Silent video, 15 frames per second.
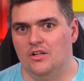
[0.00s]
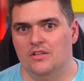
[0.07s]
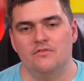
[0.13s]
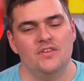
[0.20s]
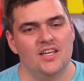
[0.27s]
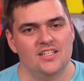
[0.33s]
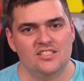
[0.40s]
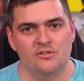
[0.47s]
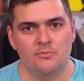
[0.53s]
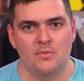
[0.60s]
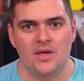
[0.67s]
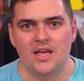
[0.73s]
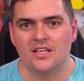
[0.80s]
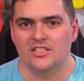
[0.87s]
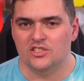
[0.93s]
If he has
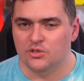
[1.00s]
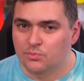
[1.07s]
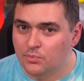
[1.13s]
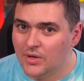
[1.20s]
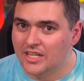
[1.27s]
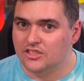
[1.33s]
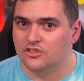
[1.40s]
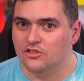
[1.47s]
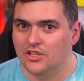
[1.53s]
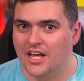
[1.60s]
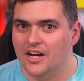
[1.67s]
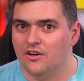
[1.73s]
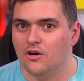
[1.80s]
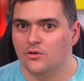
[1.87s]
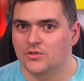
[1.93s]
some special
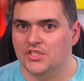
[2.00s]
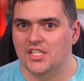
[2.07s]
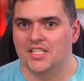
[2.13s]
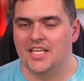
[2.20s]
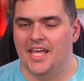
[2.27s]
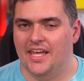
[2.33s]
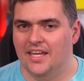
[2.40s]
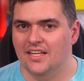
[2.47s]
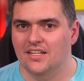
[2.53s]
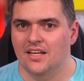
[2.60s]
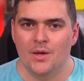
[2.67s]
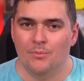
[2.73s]
arrows, he can,